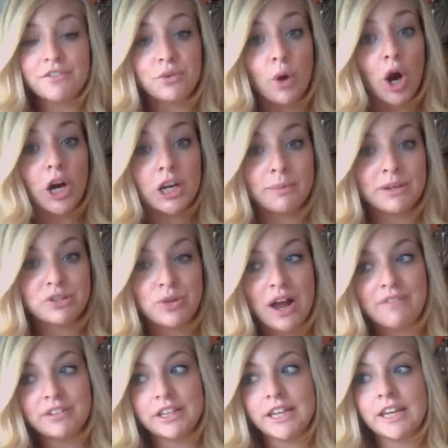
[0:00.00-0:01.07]
If you are going to be
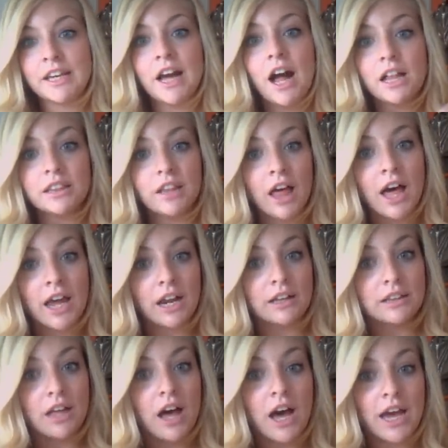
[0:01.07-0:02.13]
traveling a lot
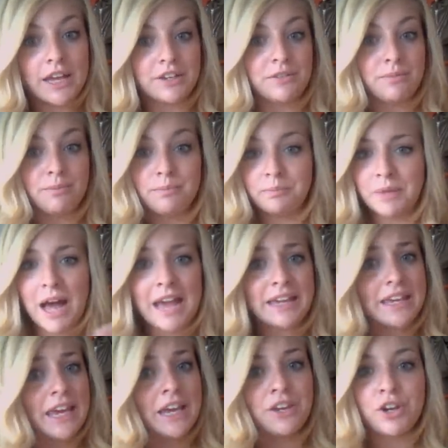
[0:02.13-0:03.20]
and
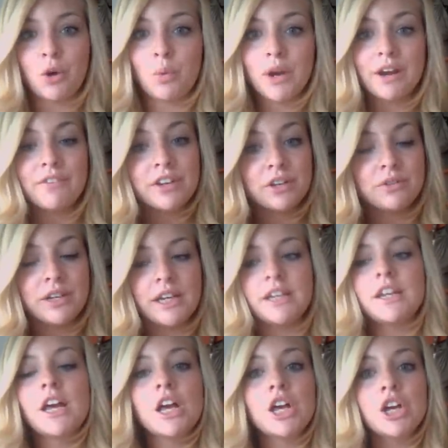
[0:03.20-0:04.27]
hiking, you know, whatever you
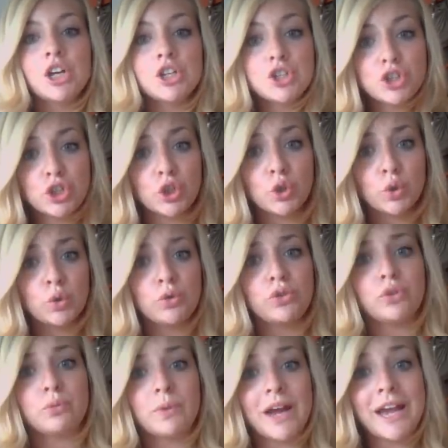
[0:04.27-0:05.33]
need, choose
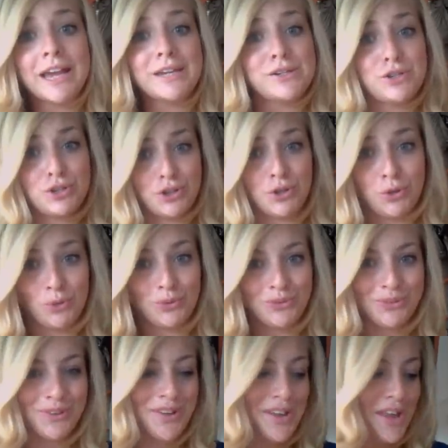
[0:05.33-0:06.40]
the right shoes.